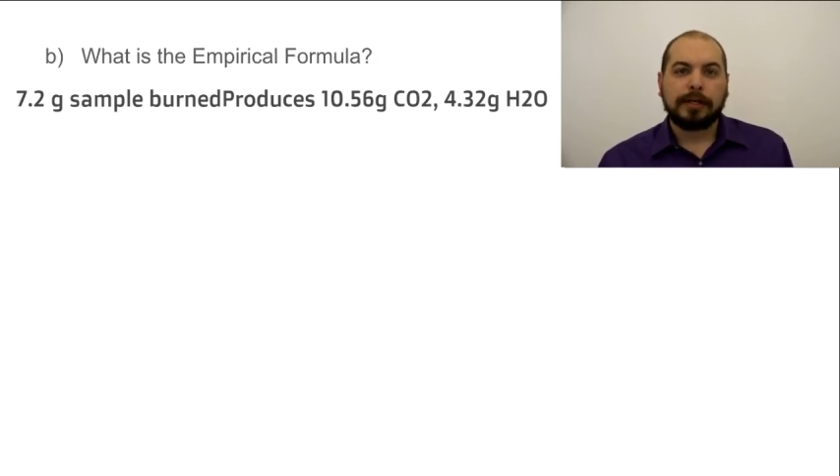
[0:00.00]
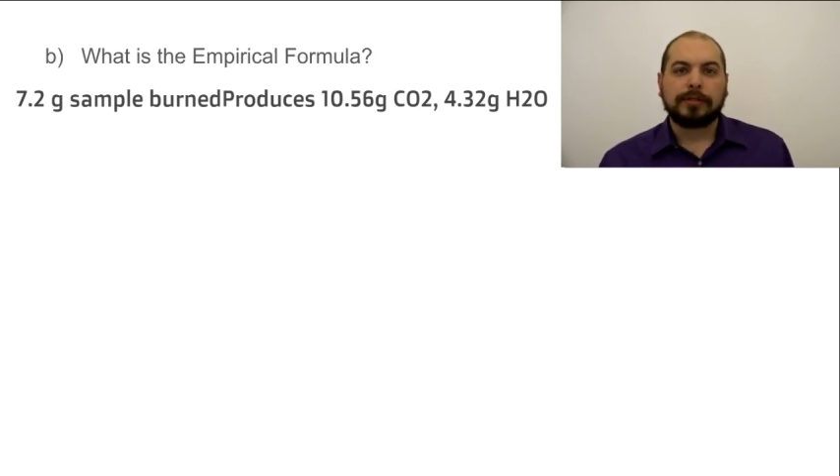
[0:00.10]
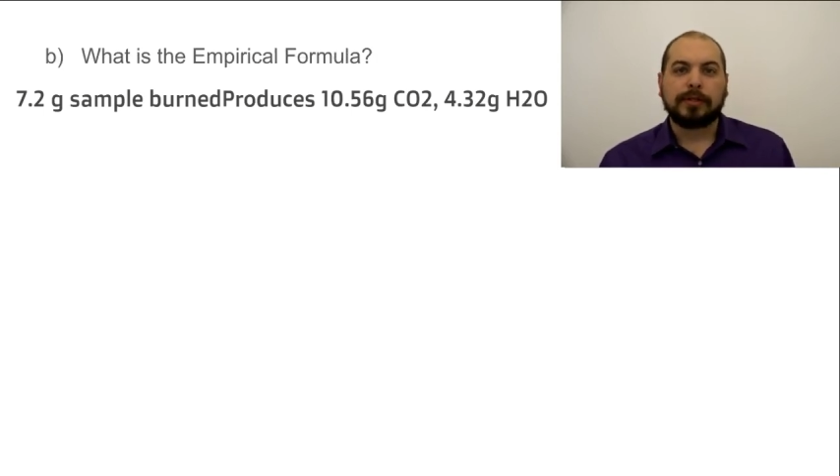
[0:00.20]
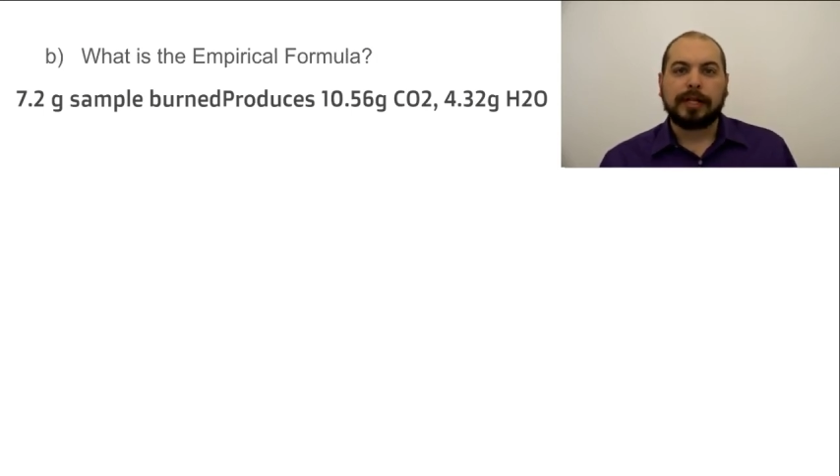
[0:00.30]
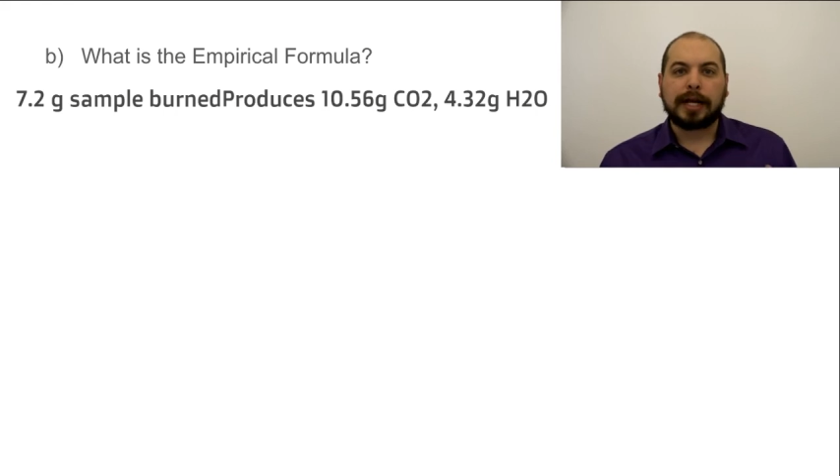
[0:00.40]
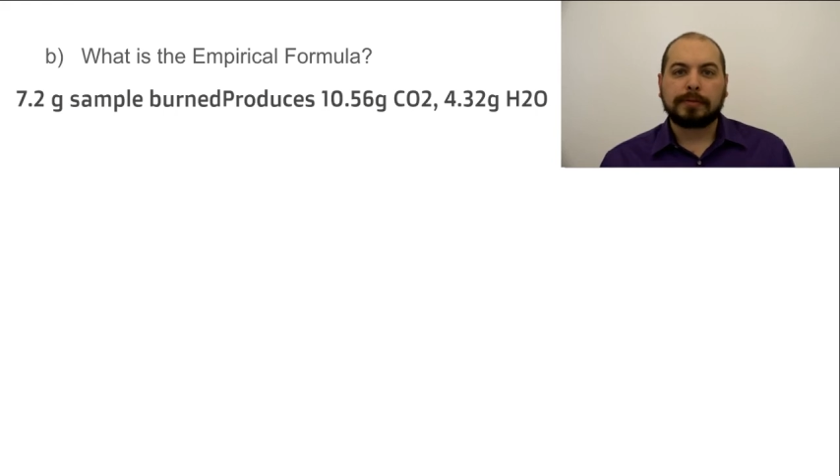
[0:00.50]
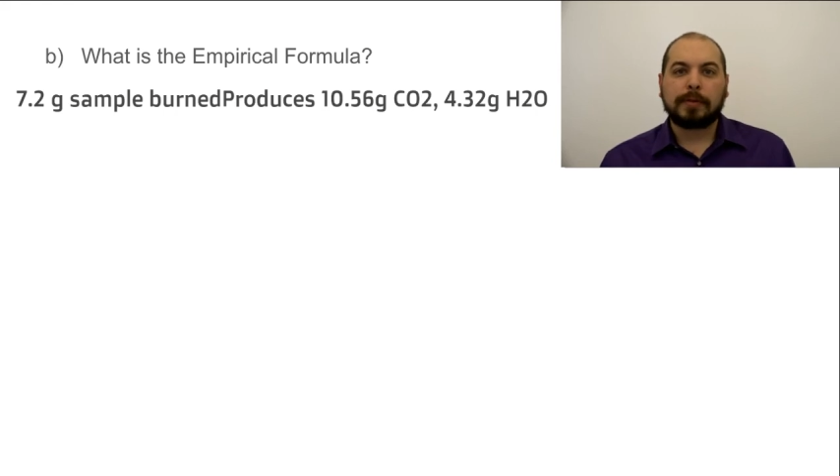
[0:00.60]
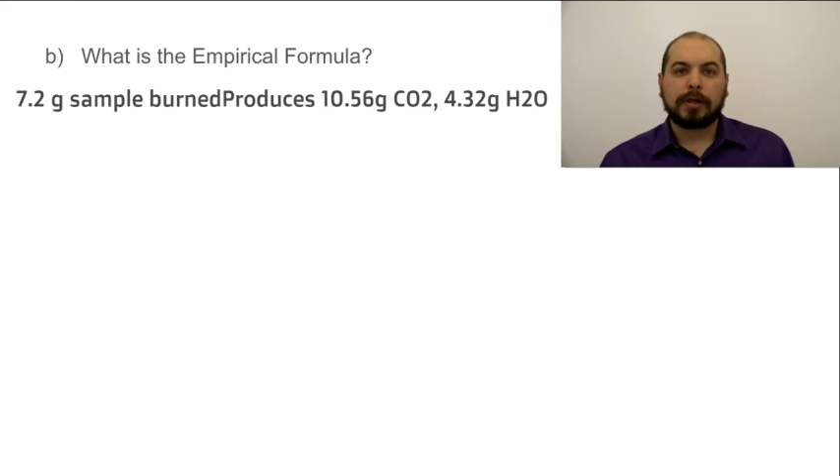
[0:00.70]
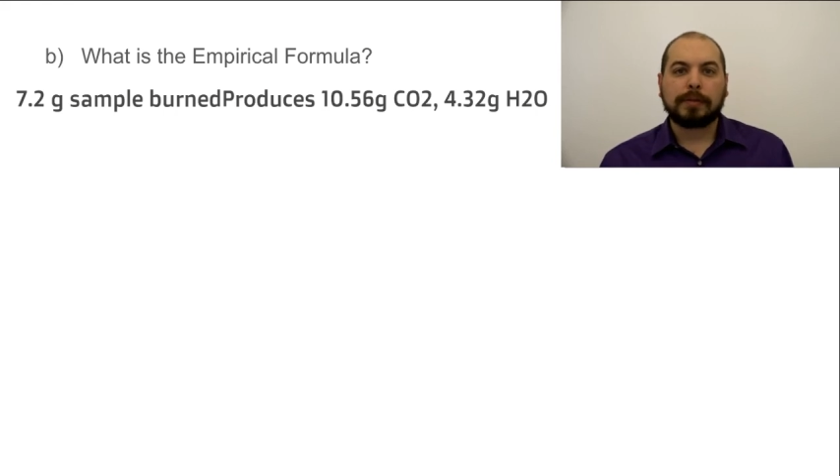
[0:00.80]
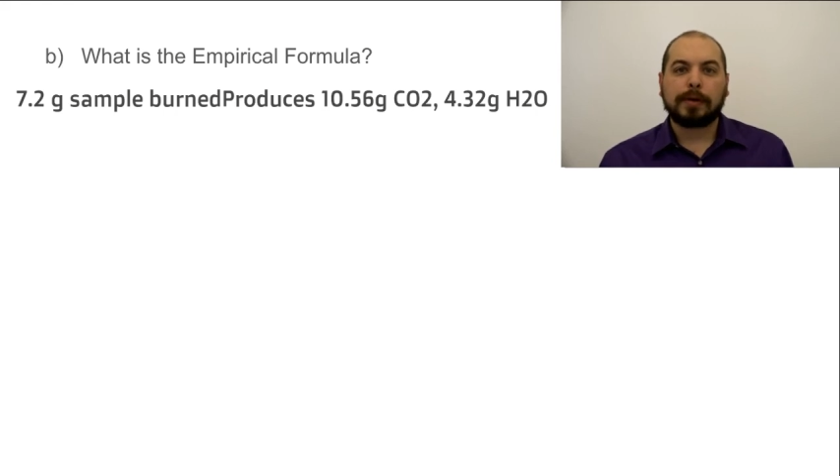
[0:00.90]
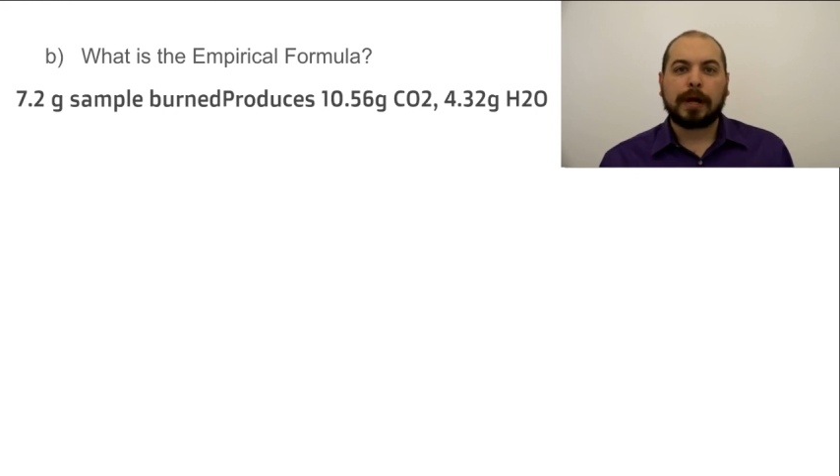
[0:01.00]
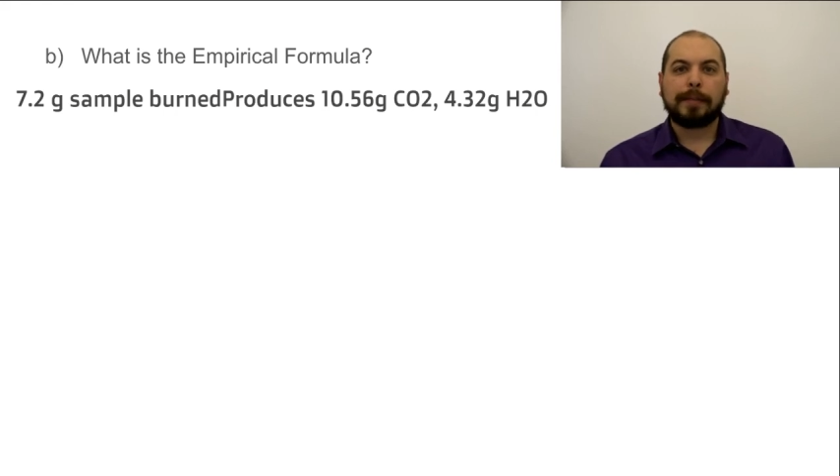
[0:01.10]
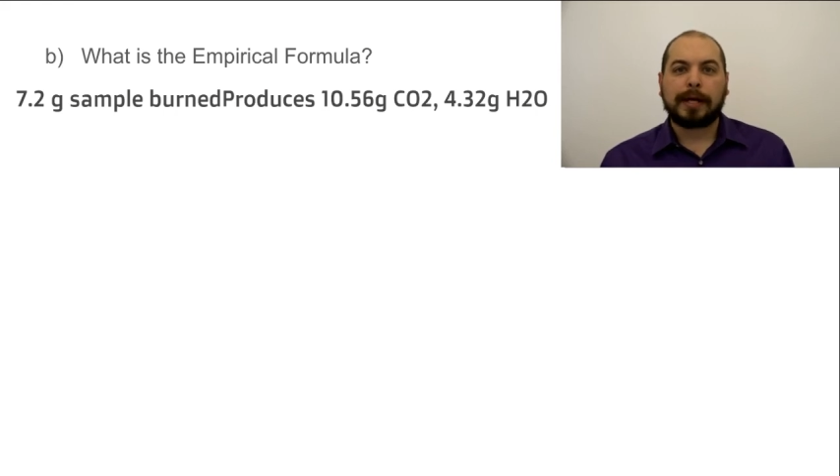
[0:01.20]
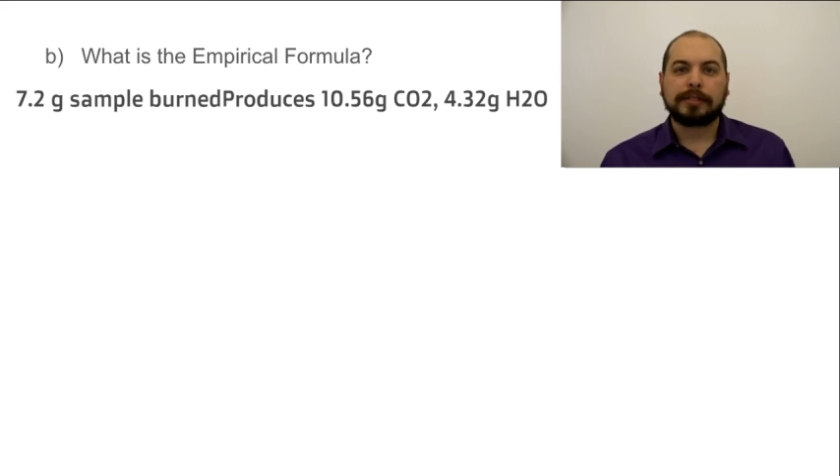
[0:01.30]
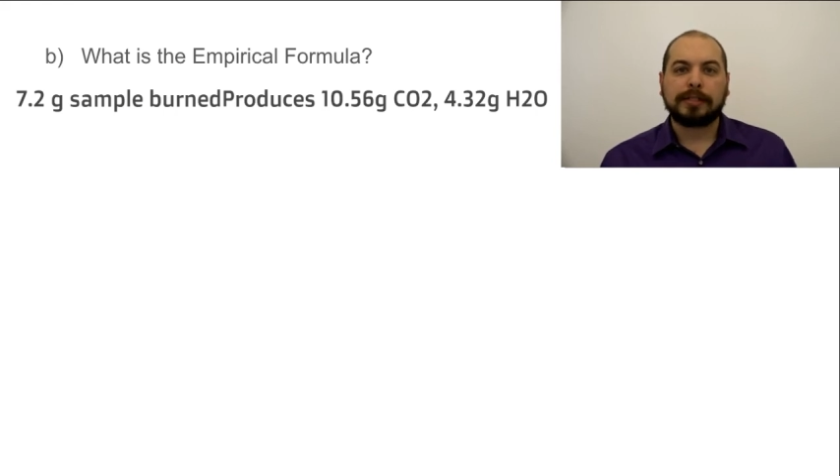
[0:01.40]
So the next part of the problem
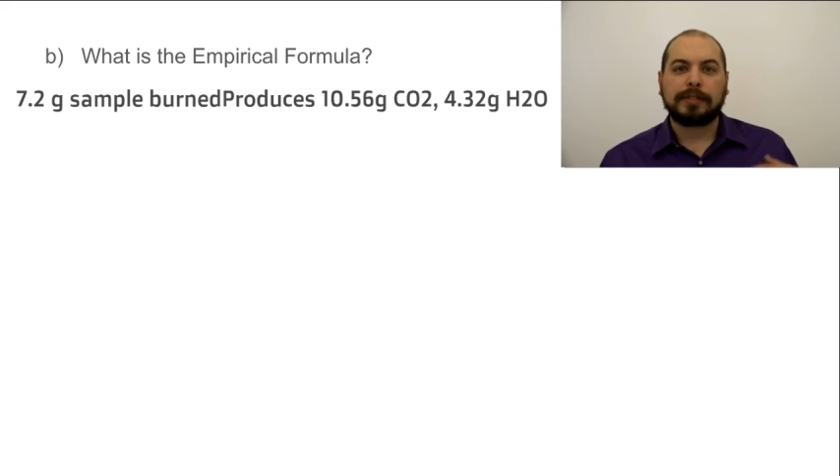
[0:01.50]
asks us